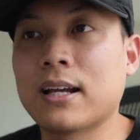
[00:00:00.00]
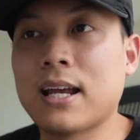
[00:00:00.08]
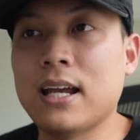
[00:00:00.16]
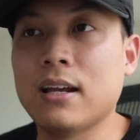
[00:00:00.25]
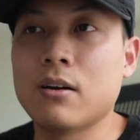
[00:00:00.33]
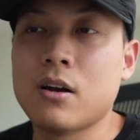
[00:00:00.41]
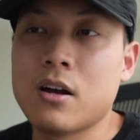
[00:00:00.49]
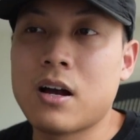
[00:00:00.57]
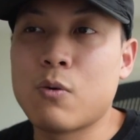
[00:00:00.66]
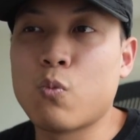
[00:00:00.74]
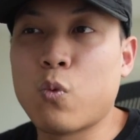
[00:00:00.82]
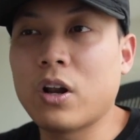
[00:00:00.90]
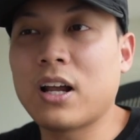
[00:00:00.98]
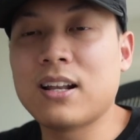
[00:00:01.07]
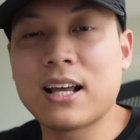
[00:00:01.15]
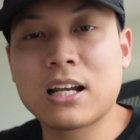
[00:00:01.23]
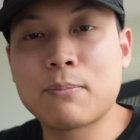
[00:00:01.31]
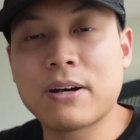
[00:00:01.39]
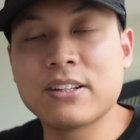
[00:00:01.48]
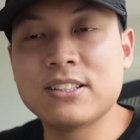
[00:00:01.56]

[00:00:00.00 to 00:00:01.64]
hey, what I like about